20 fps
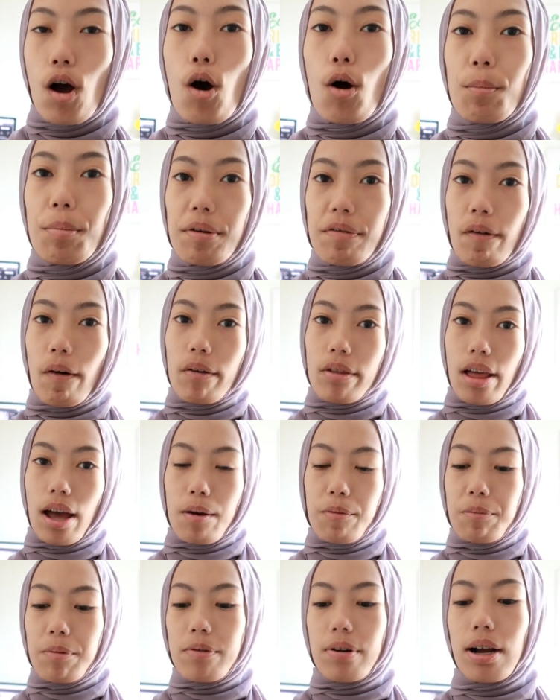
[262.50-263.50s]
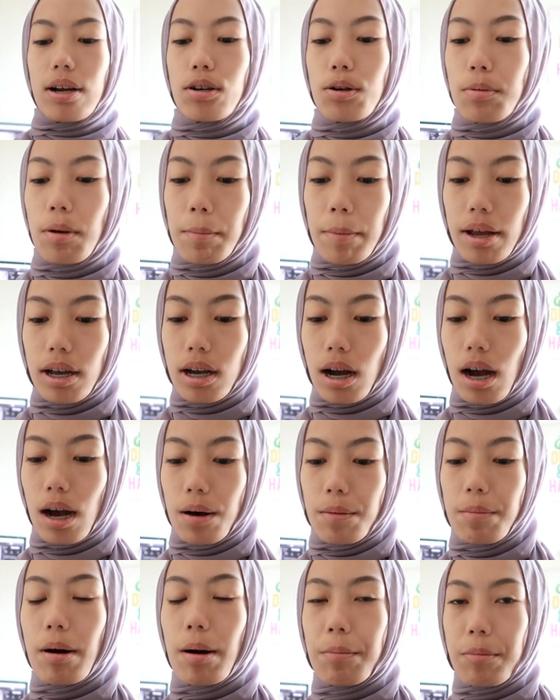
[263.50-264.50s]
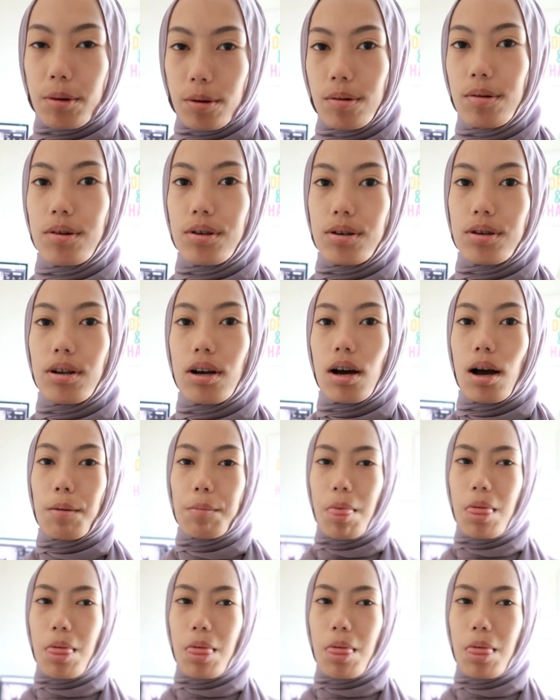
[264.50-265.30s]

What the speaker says: Oh, before I do my makeup, I'm gonna